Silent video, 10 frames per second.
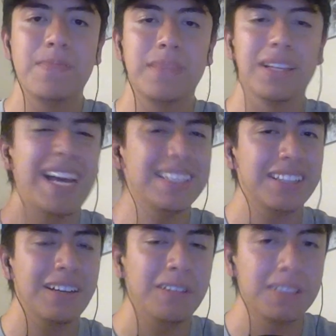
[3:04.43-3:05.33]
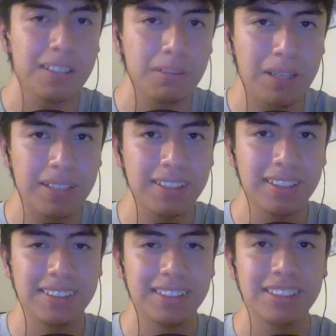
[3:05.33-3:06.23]
The last thing I want to talk about
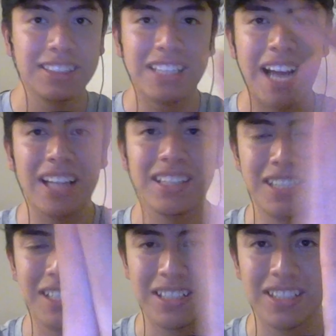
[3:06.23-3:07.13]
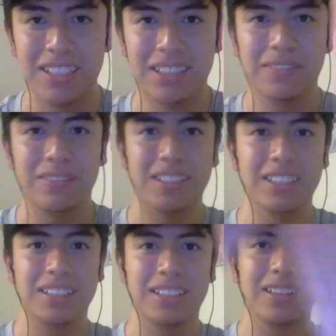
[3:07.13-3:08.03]
is challenging yourself, which
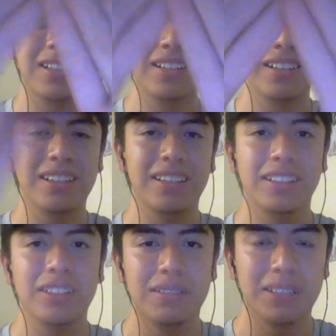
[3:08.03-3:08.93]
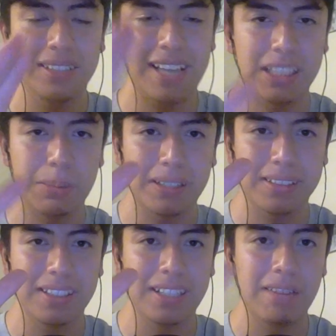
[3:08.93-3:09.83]
is literally the universal aspect
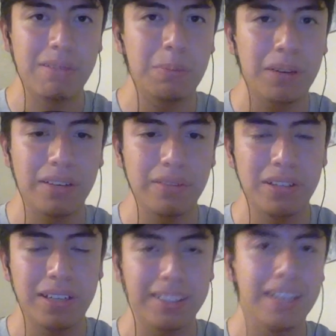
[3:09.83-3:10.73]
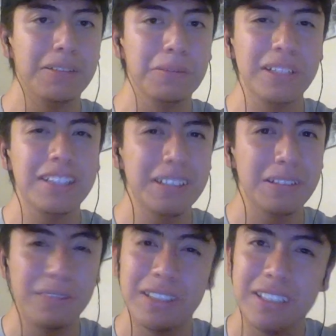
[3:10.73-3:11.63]
in every part of drawing that you
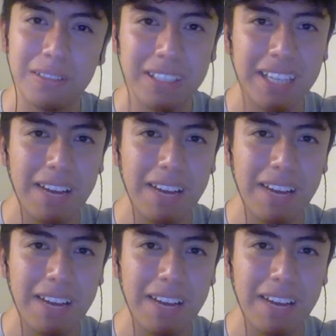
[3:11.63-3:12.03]
really have to